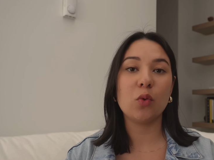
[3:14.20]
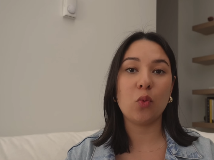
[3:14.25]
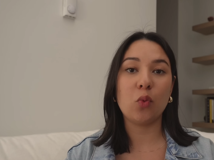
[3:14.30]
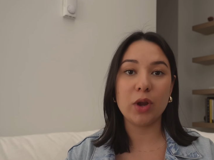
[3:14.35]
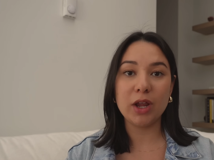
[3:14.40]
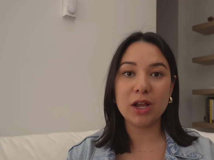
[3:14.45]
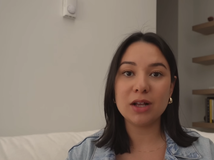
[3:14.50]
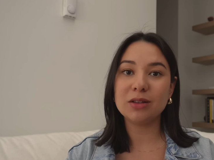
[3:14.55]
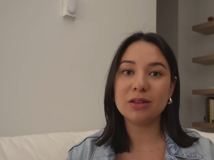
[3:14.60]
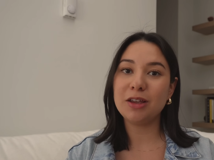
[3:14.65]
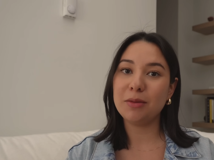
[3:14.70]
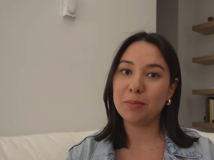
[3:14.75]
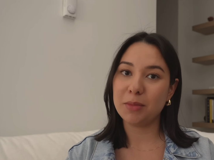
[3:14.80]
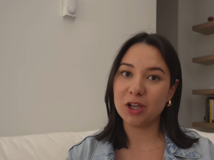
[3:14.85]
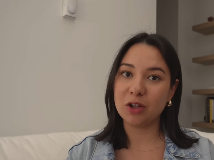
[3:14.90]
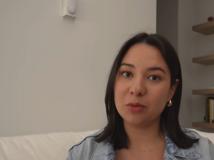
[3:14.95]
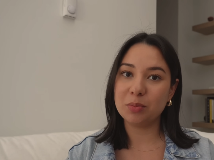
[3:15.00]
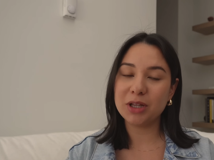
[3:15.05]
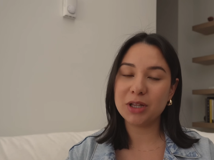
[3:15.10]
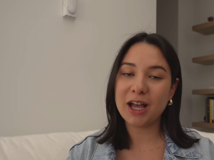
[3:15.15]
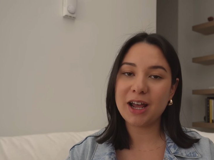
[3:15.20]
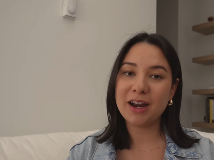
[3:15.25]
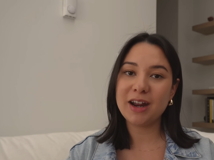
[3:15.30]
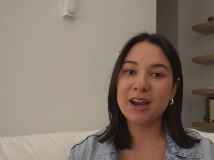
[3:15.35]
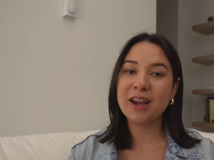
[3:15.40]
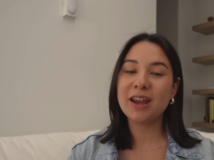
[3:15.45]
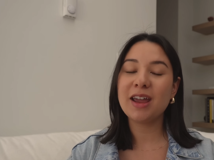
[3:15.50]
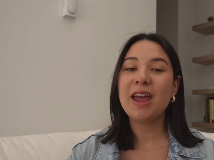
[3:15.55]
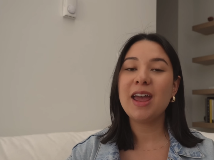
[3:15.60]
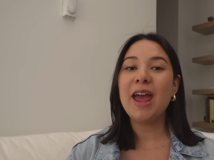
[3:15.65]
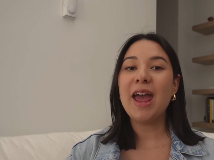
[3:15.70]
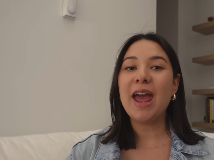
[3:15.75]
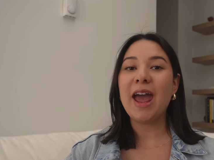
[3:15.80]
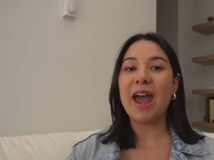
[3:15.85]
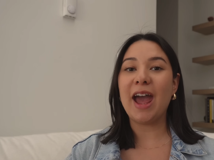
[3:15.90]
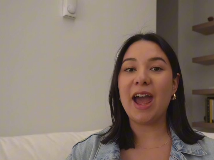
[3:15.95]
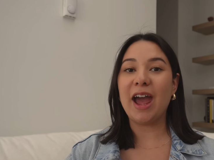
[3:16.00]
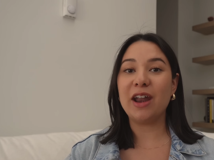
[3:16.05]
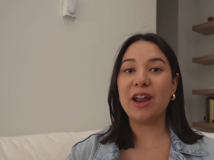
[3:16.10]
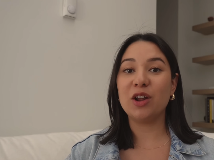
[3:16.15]
weekly meal planning
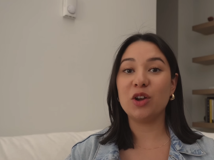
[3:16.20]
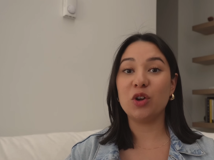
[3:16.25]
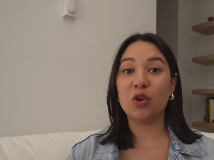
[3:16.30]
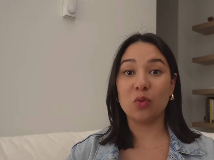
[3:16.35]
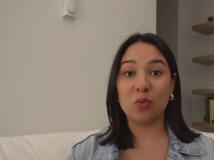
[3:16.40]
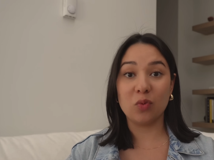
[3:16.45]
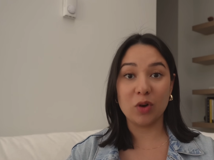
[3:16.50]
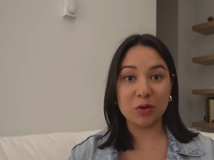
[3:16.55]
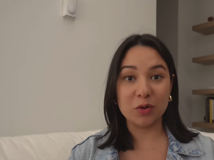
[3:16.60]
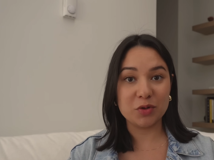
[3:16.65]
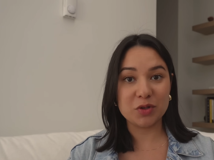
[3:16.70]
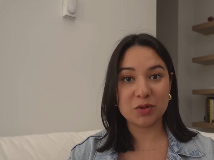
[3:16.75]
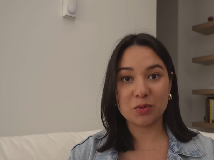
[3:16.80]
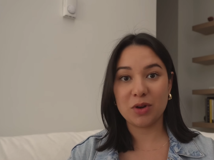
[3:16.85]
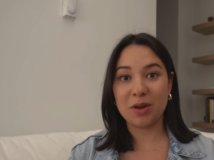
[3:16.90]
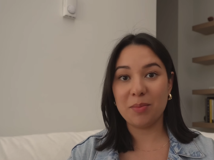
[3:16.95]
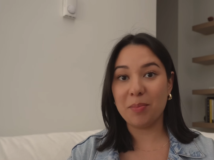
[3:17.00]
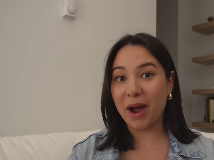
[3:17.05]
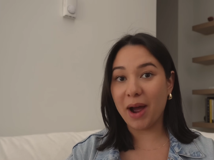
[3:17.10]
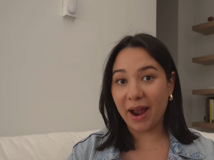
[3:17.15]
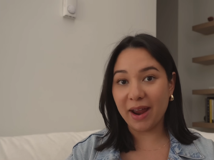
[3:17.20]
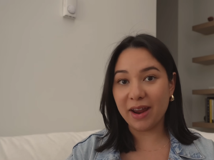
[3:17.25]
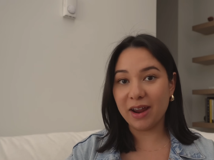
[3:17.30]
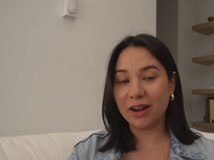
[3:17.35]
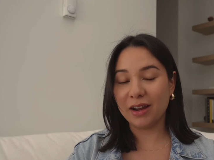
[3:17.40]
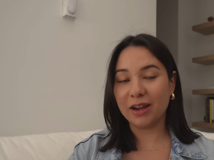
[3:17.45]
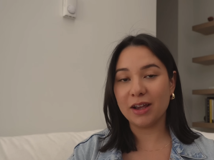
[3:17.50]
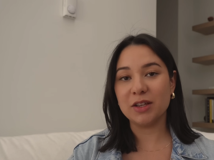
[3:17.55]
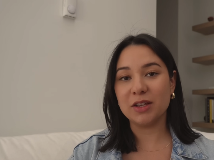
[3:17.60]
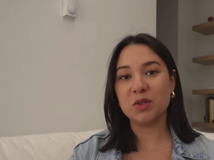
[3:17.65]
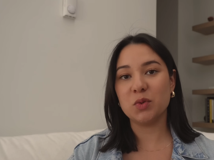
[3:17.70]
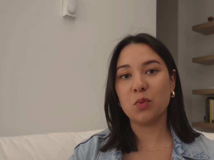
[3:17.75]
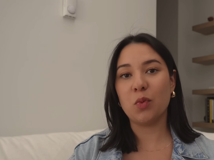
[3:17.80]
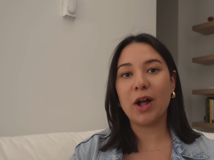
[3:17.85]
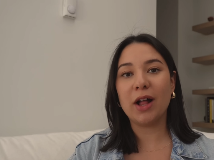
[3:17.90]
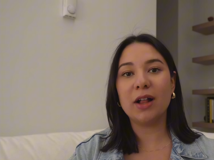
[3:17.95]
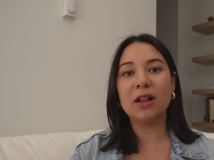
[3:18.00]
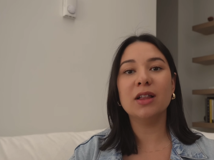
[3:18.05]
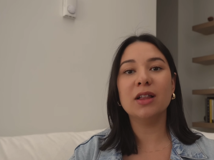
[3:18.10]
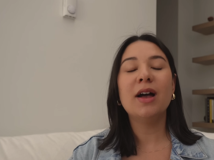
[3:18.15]
and grocery buying as
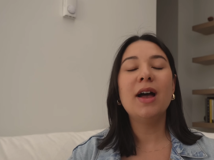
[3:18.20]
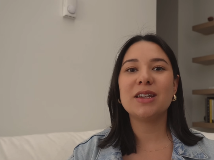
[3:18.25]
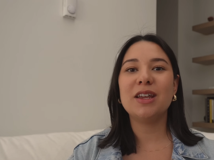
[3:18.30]
well.